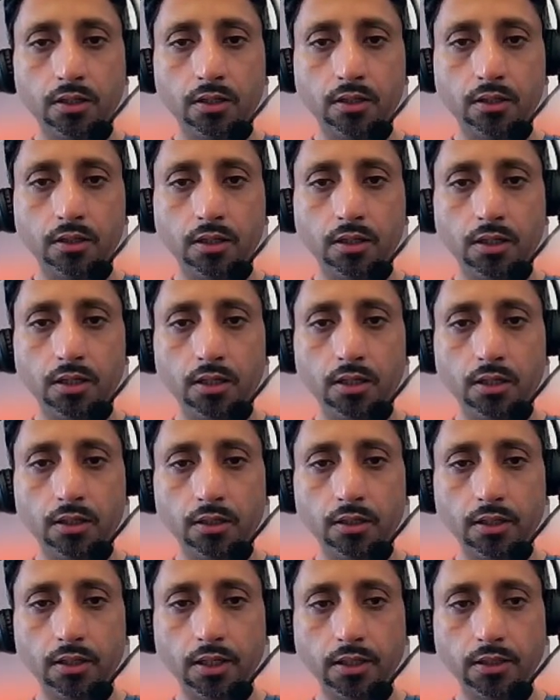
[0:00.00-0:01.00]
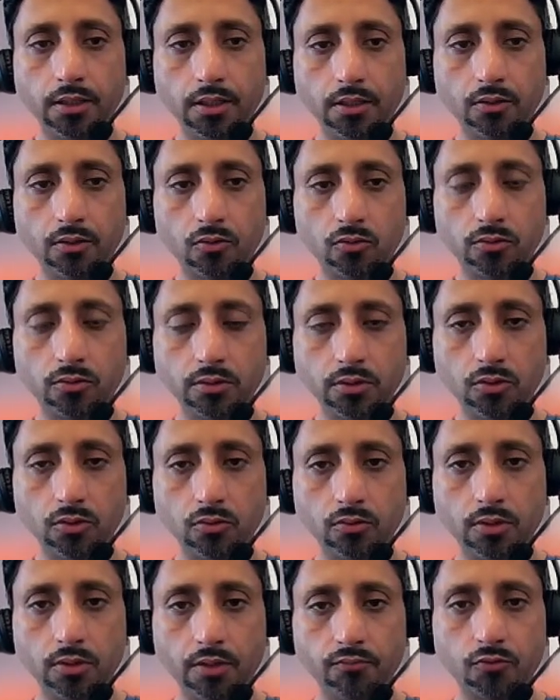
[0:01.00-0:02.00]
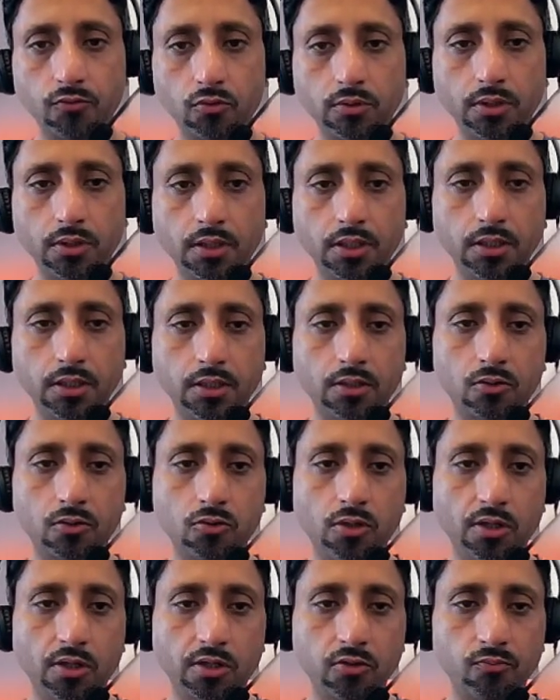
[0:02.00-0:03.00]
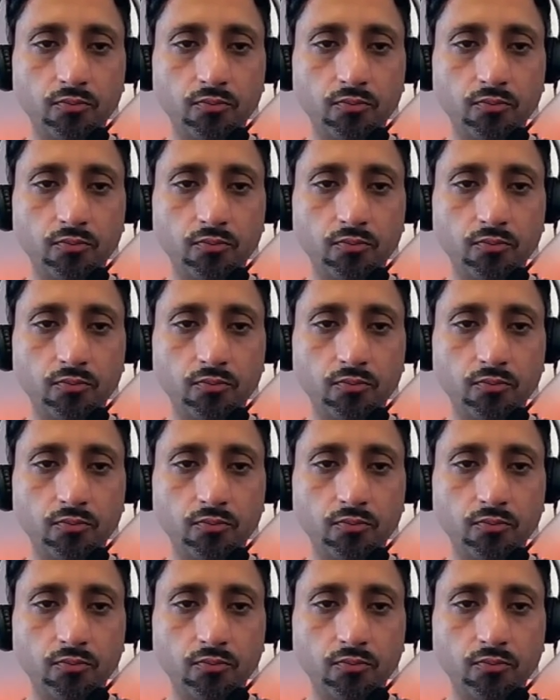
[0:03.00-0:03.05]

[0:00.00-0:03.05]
and then you have to consider cost of